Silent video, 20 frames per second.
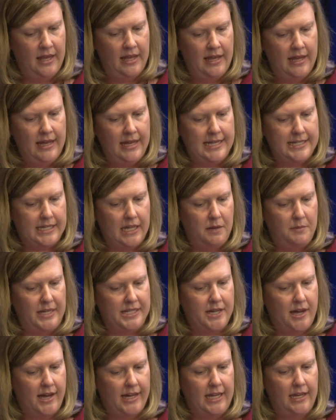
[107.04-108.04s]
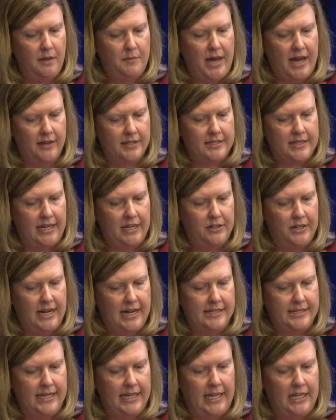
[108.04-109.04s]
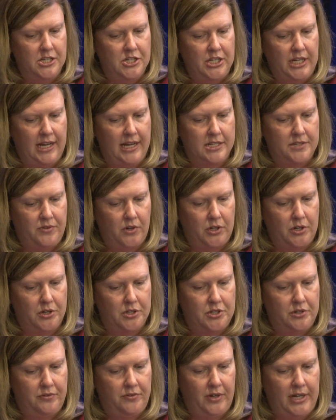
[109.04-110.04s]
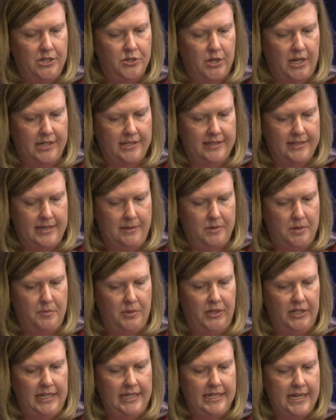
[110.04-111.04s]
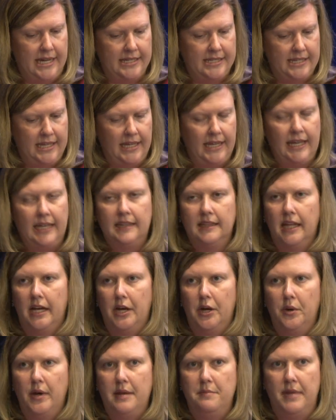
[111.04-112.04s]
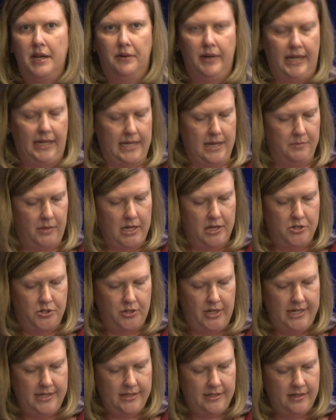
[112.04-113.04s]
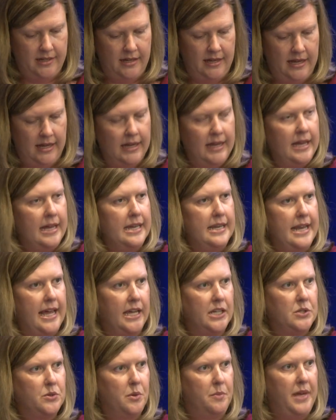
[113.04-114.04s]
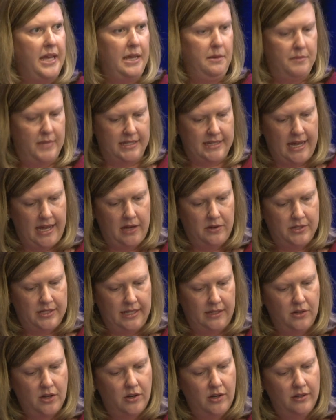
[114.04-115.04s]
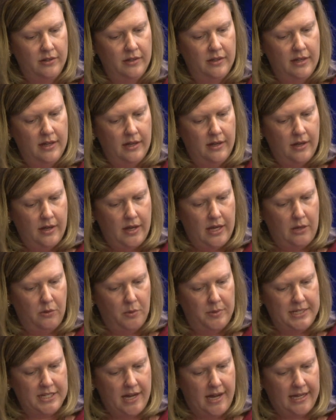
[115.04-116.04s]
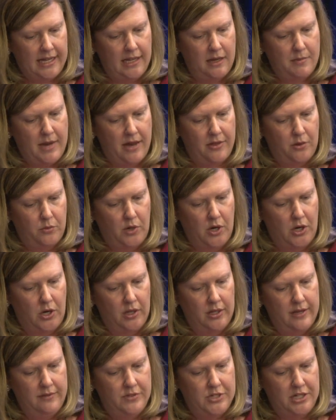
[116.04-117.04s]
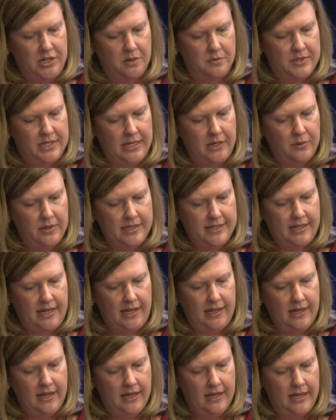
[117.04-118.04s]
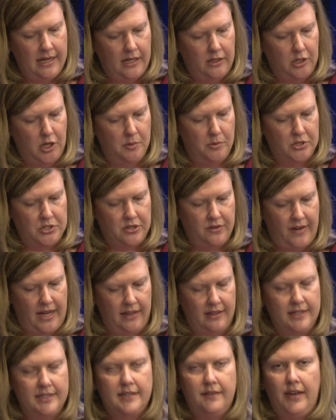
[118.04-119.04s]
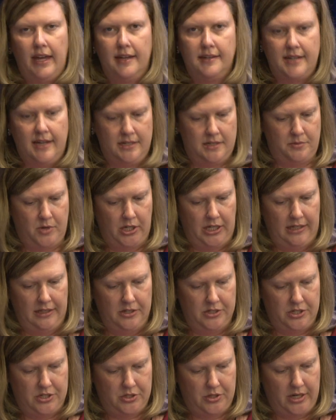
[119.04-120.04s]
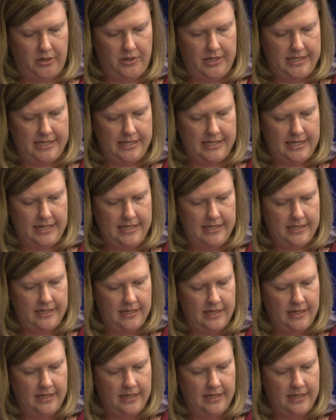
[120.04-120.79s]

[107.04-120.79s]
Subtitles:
He's going to be talking about standardizing NGS for culture-free drug susceptibility testing in low and middle income countries. Next will be Matteo Zignol. He will be talking about the role of genome sequencing in global surveillance of anti-tuberculosis drug resistance.